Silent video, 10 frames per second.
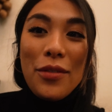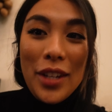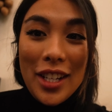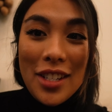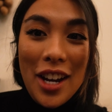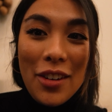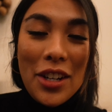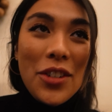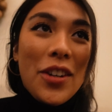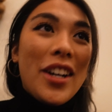vegan Thai
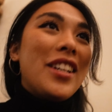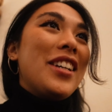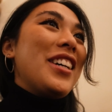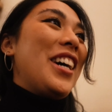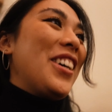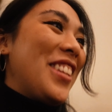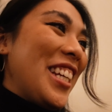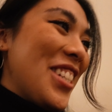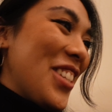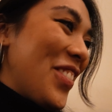restaurant. Oh,
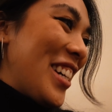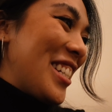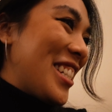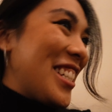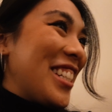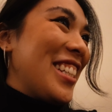thank you so much.